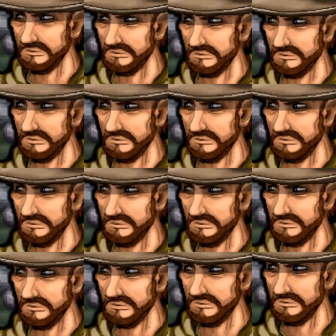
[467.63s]
all over it.
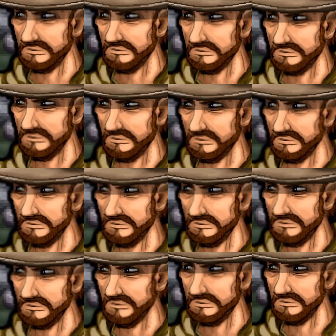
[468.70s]
Let's wait and see what the
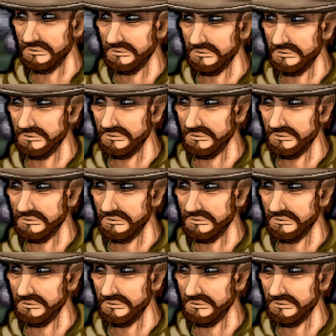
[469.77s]
coyote does